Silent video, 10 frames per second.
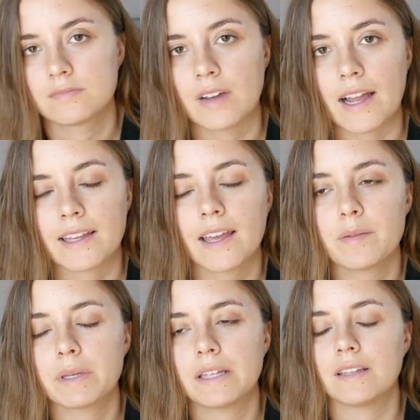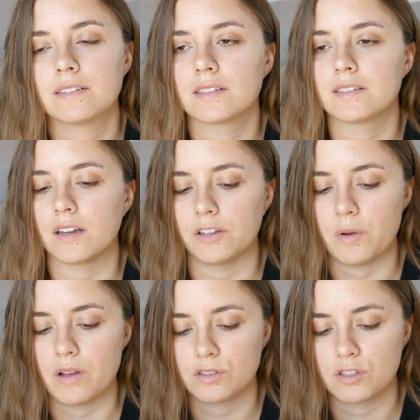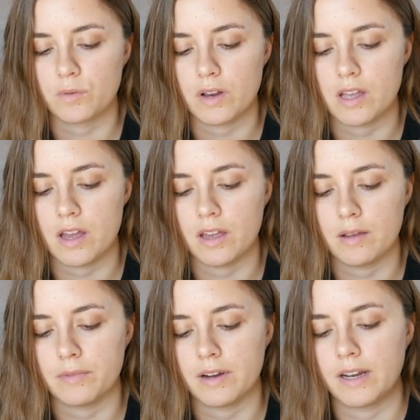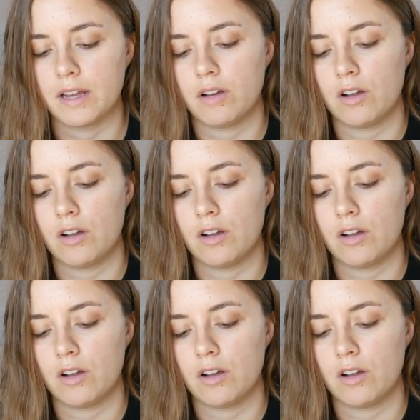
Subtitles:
I can't begin to tell you how sweaty I am right now.